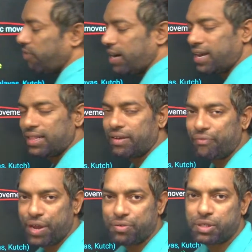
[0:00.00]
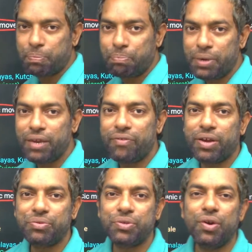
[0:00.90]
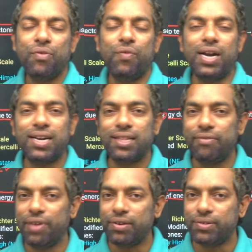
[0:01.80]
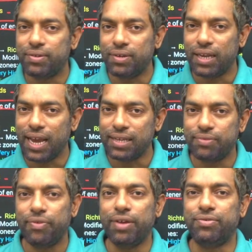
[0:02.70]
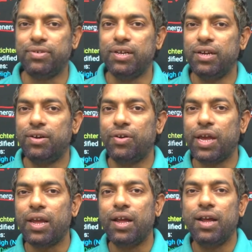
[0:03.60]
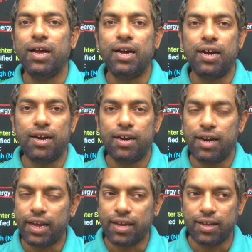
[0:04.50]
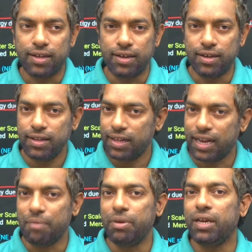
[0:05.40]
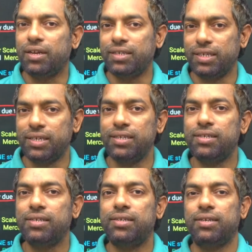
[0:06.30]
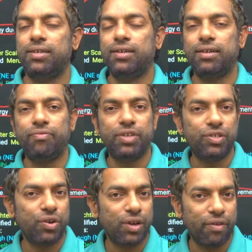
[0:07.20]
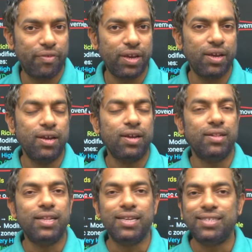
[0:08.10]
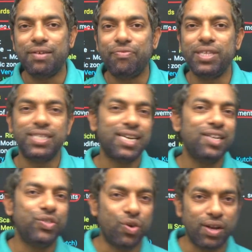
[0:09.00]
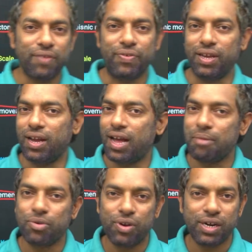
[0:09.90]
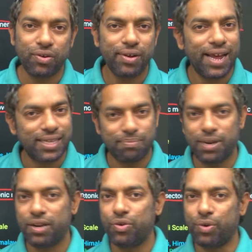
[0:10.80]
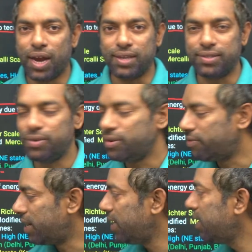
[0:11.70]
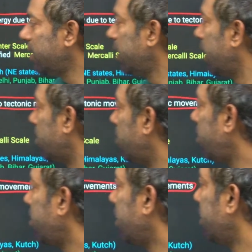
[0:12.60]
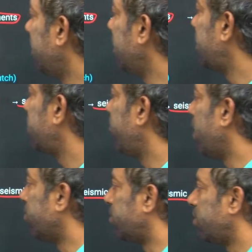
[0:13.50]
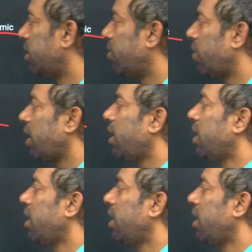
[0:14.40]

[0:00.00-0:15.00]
are the waves, P waves, what are the waves, S waves. Okay, in the coming sessions, physiography, there is a physical geography. I am going to explain you guys, don't worry about these waves. Okay,